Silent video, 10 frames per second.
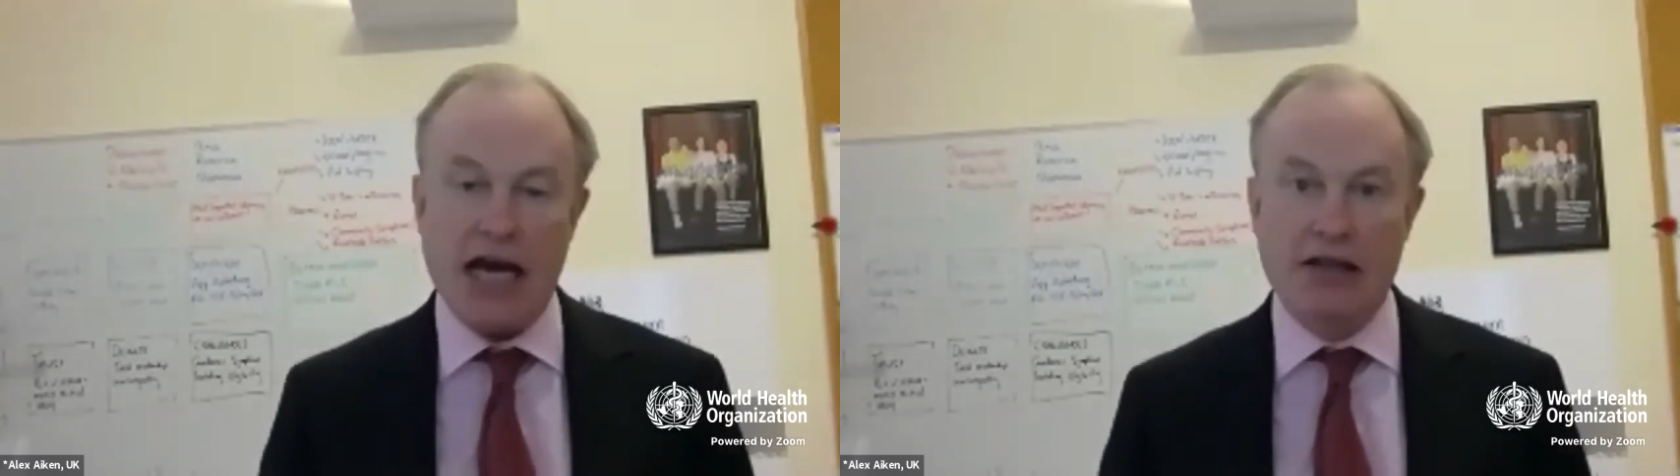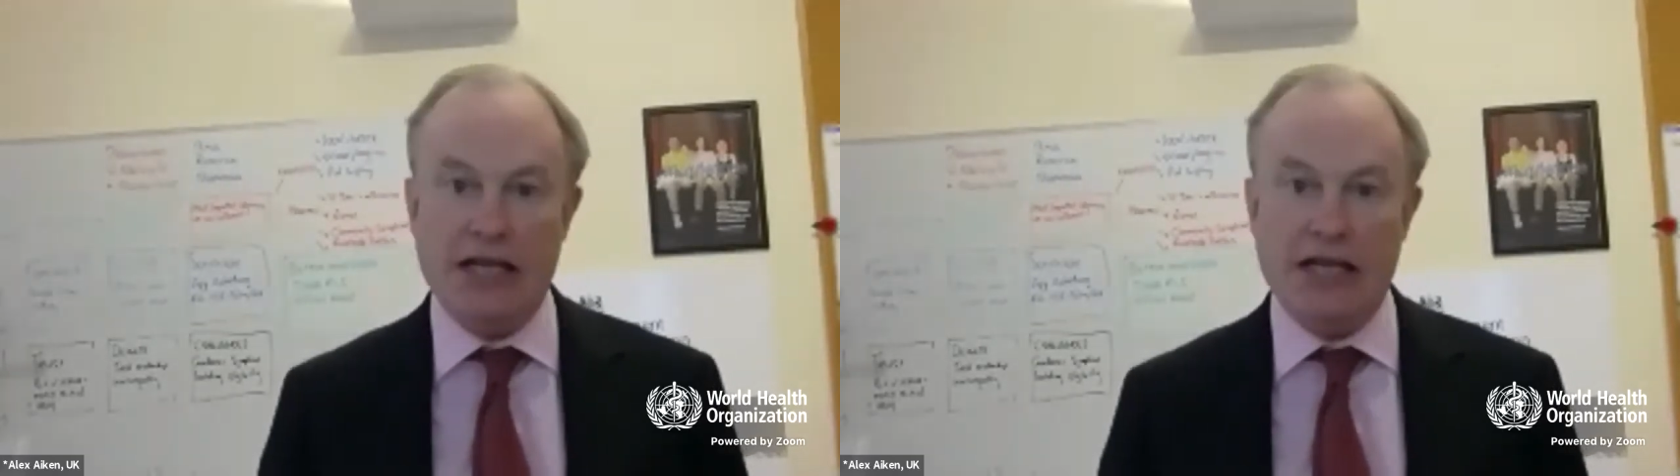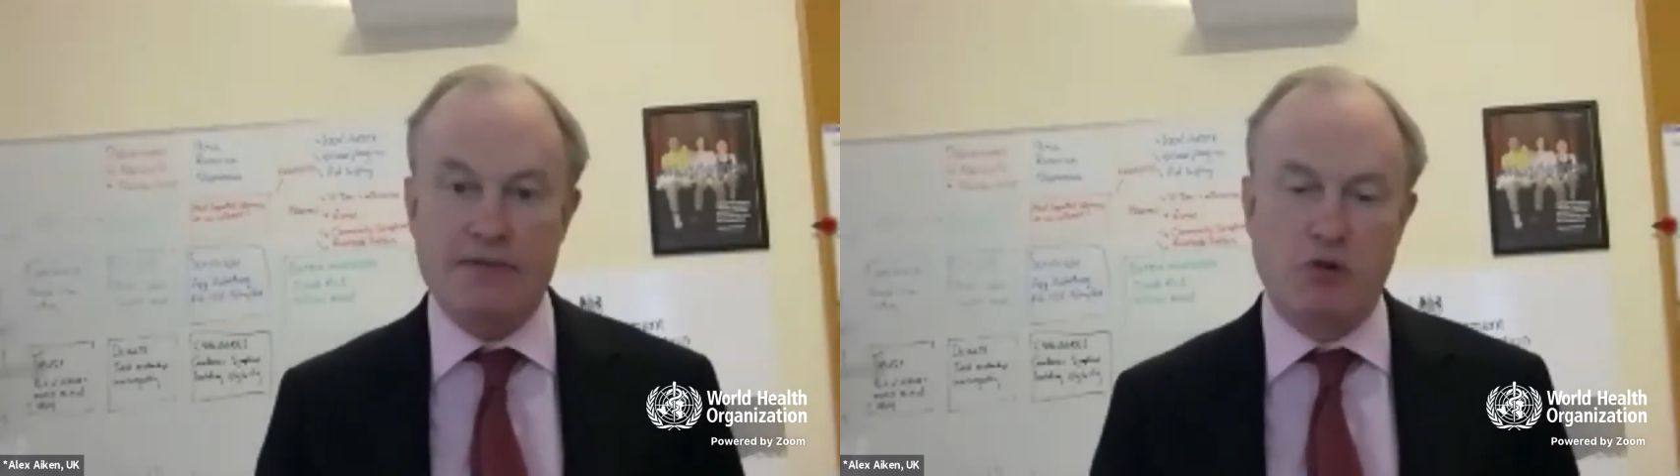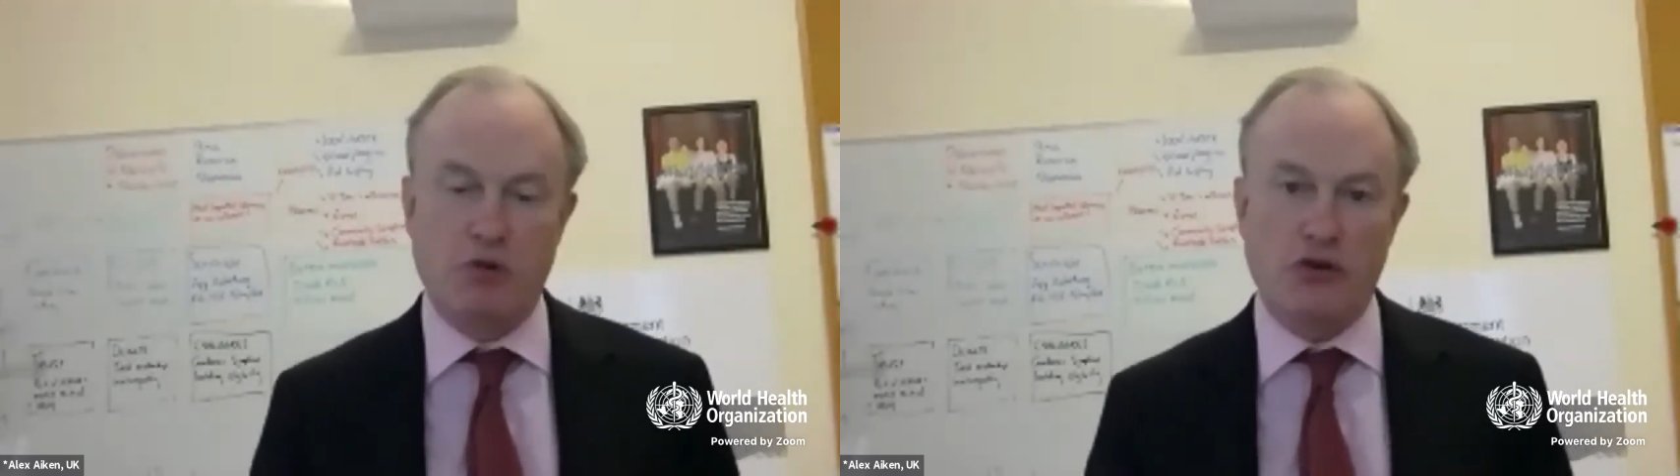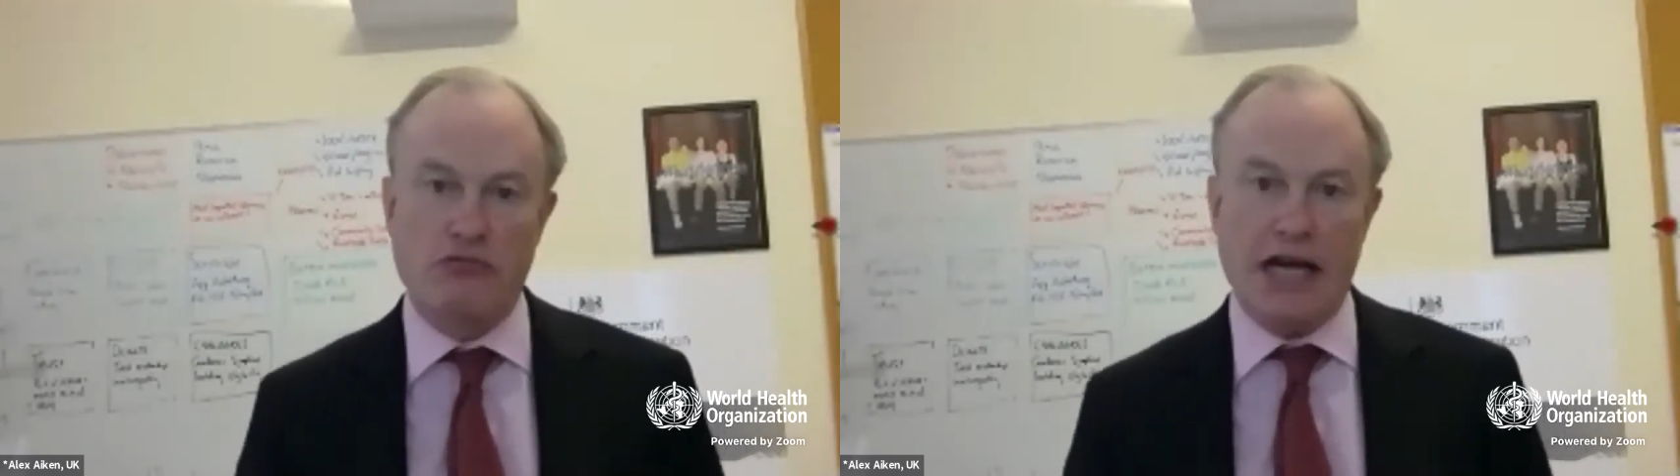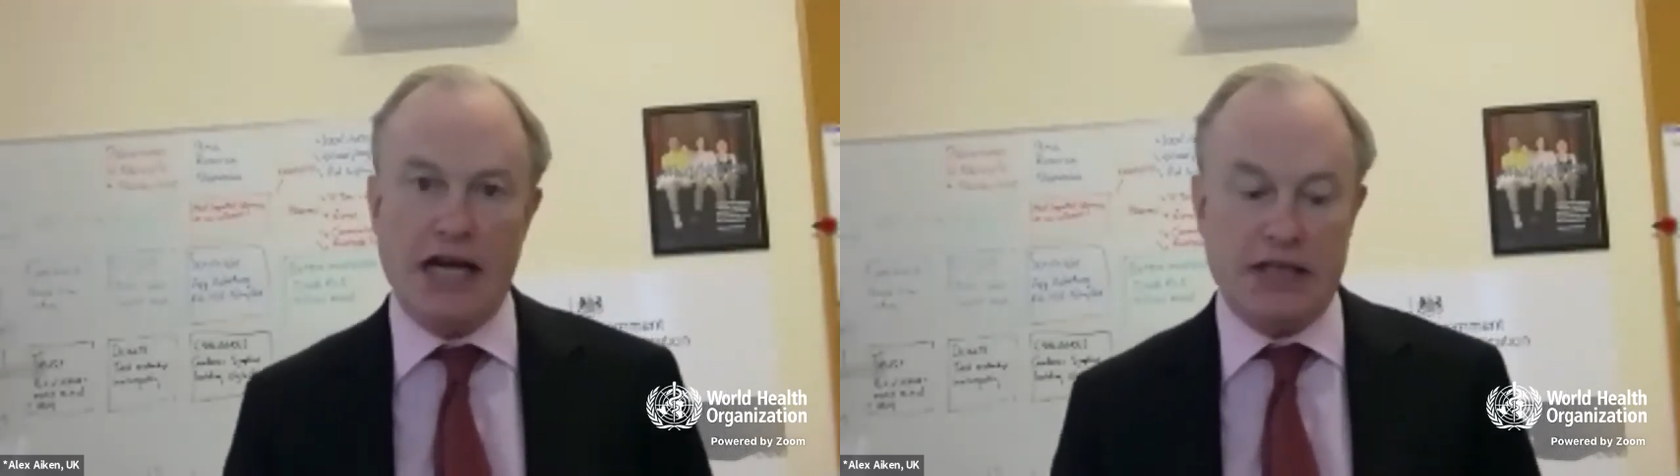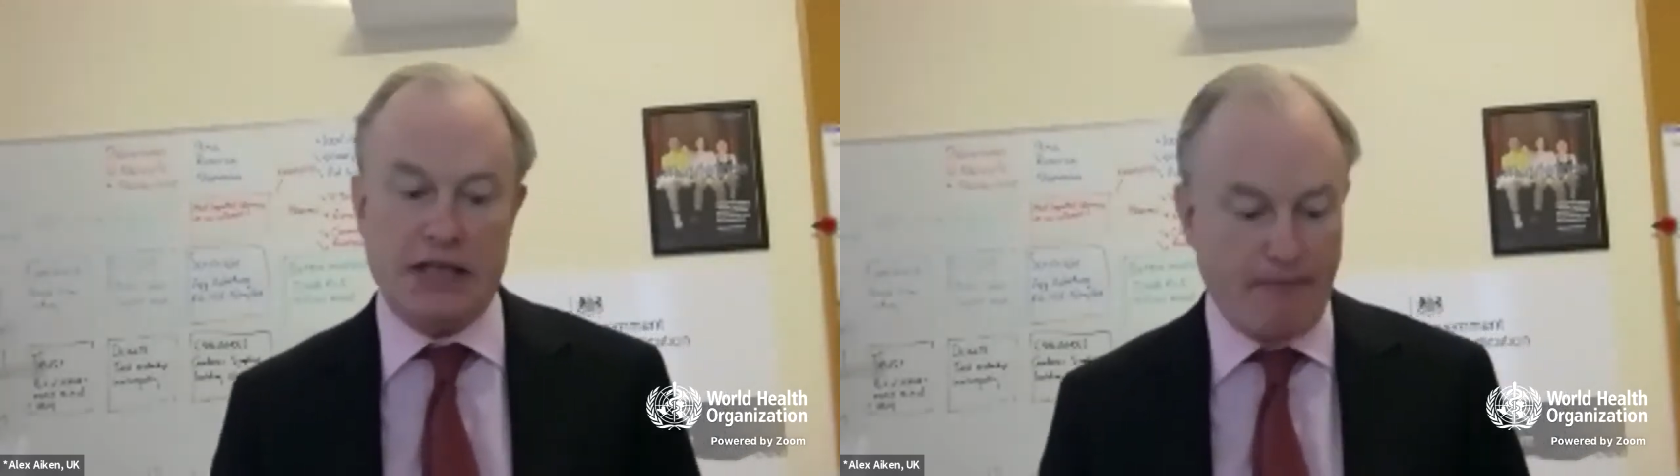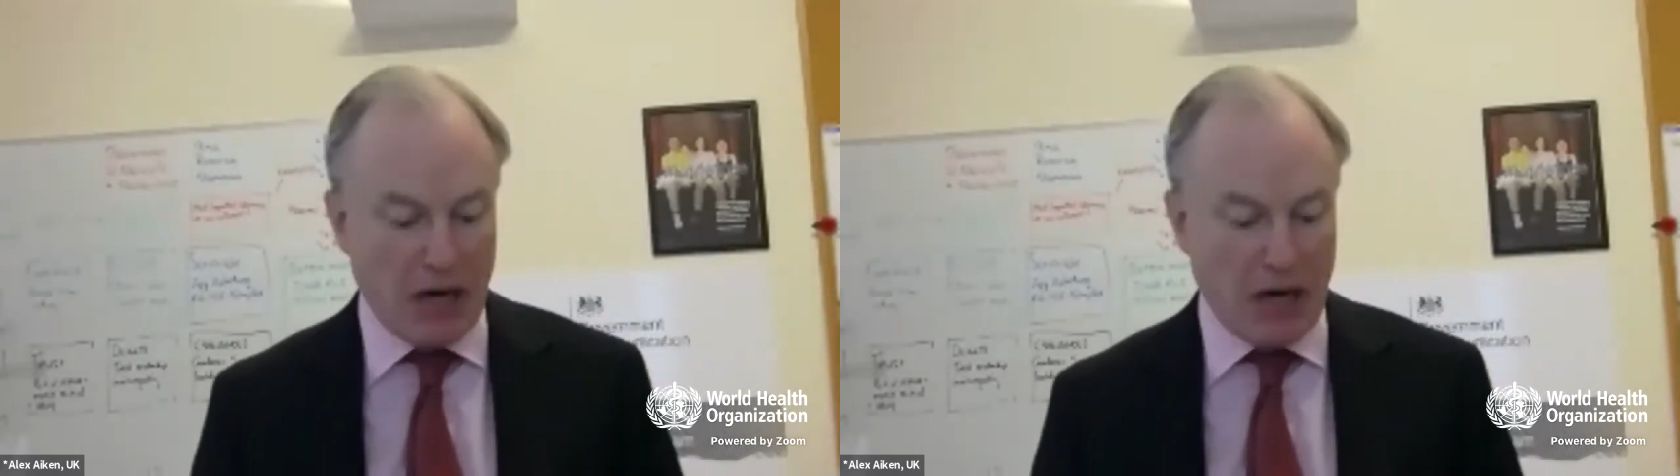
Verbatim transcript: and this brought the rate